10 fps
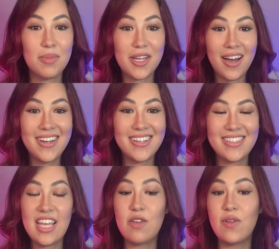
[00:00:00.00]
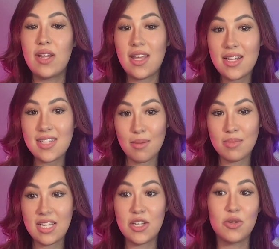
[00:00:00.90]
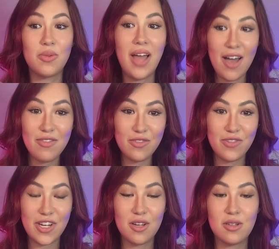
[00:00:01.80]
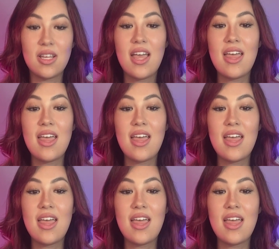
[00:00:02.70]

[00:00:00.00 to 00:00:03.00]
because if it is empty and you don't have enough videos,